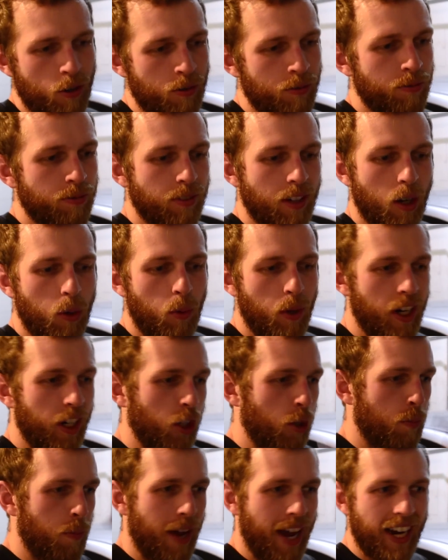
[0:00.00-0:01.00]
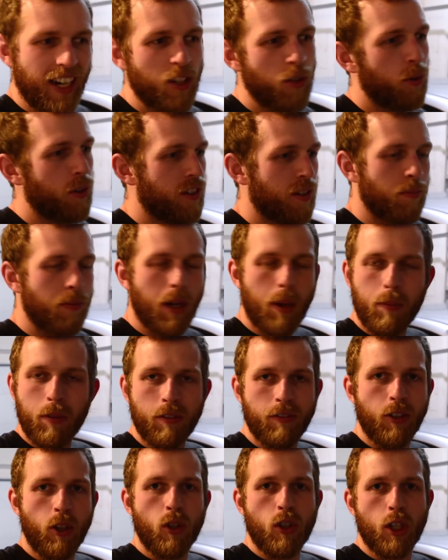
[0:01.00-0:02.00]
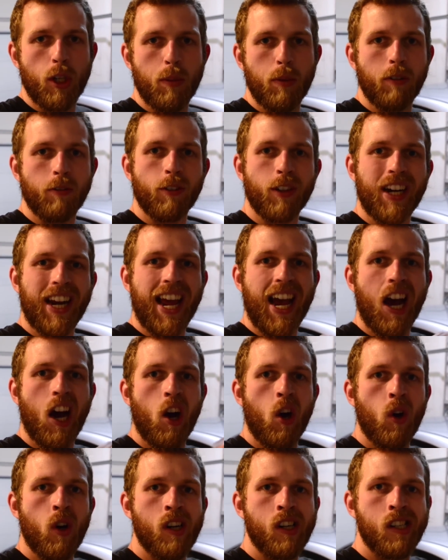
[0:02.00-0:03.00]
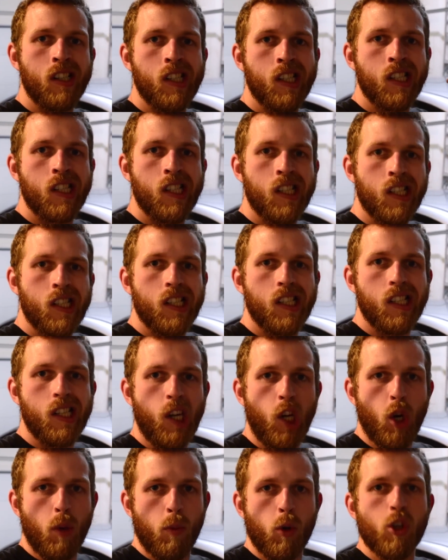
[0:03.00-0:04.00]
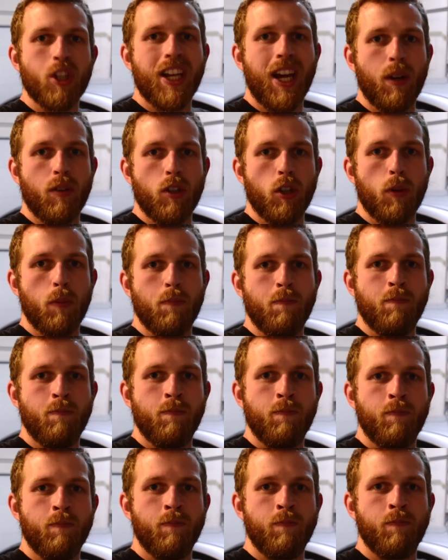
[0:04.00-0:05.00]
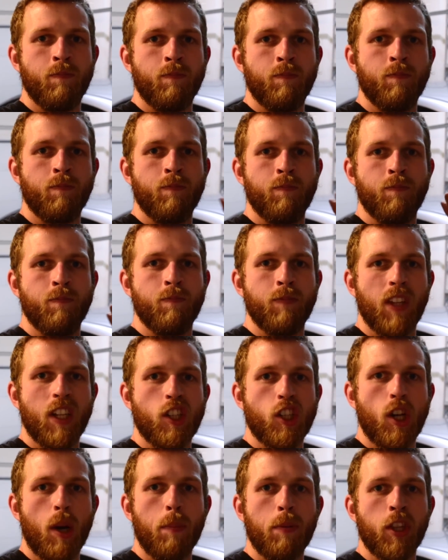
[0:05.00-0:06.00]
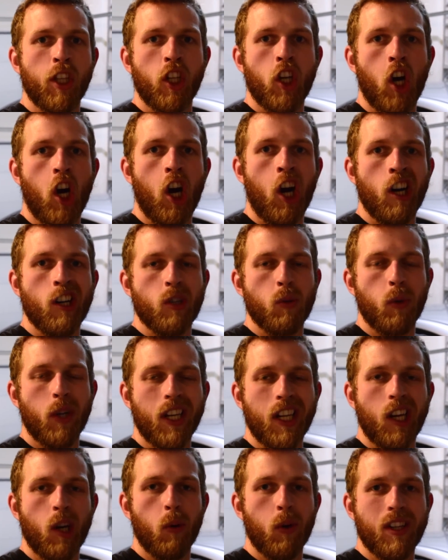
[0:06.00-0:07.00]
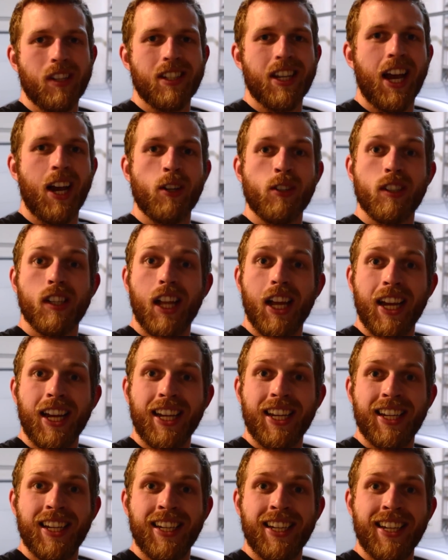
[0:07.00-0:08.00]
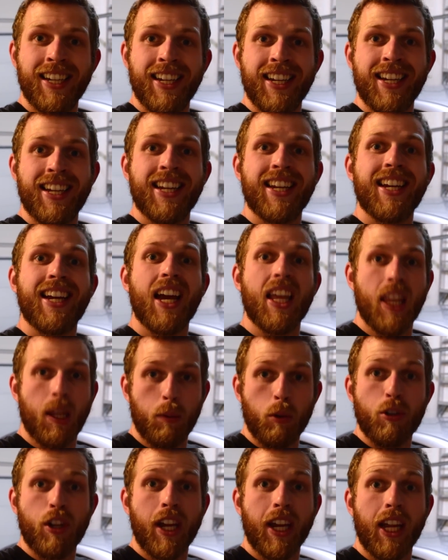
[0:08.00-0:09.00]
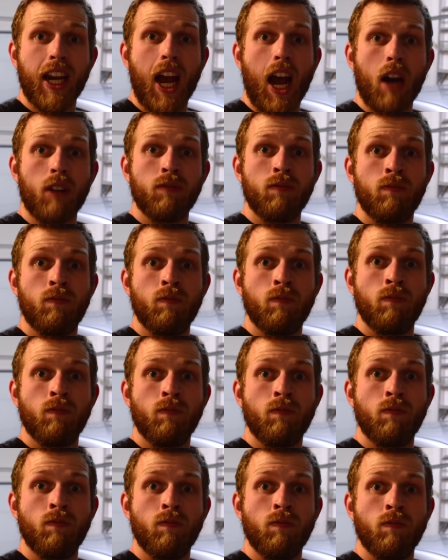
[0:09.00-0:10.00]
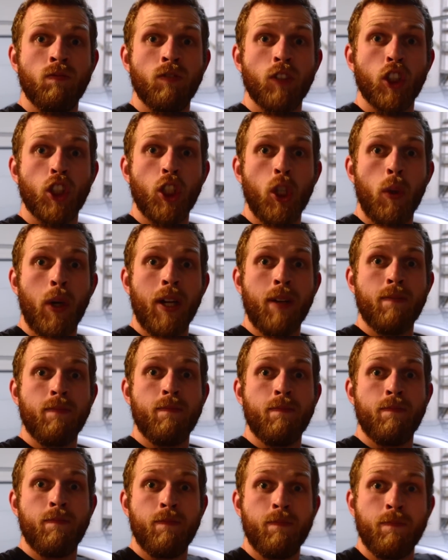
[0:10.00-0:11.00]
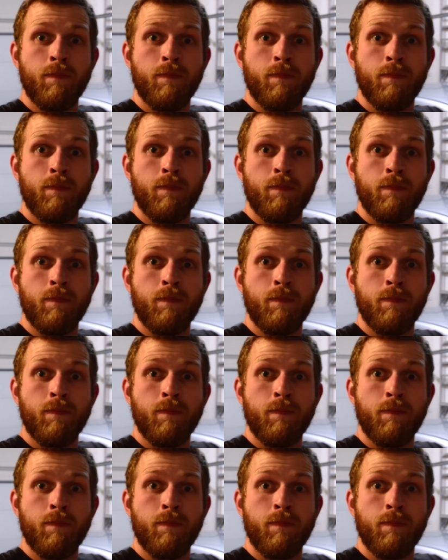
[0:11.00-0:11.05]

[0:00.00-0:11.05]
if I'll want to go back to it sometime in the future, but for now, no more sound tube. Let's jump in the car so we can hear what it sounds like, and then we'll take it out. Let's do it.